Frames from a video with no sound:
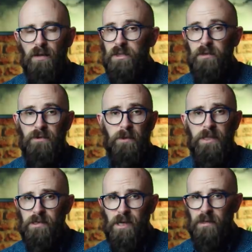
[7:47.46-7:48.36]
After
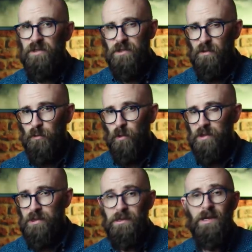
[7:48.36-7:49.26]
confirming intelligence
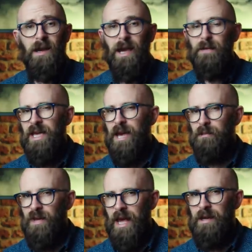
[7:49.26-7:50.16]
reports, the CIA
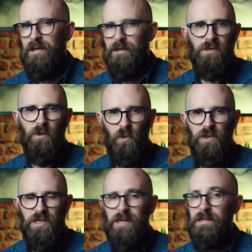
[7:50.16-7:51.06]
began planning and
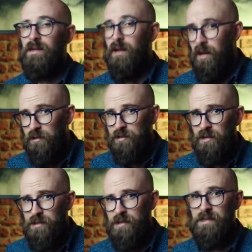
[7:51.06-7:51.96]
coordinating an
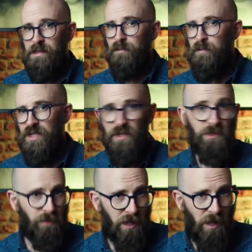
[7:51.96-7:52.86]
ultra-sensitive mission
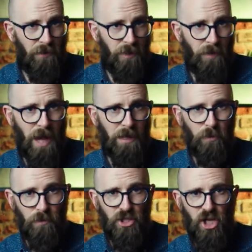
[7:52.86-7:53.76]
to recover the
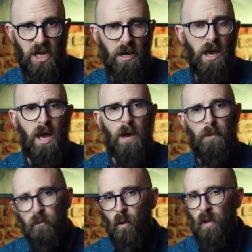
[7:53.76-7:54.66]
valuable machine
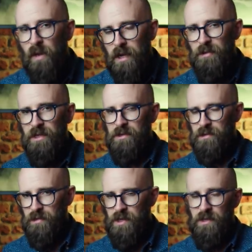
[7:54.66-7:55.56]
before the
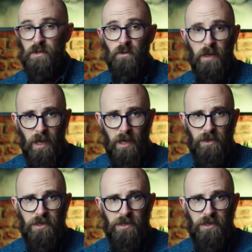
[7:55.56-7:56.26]
Libyans returned to reclaim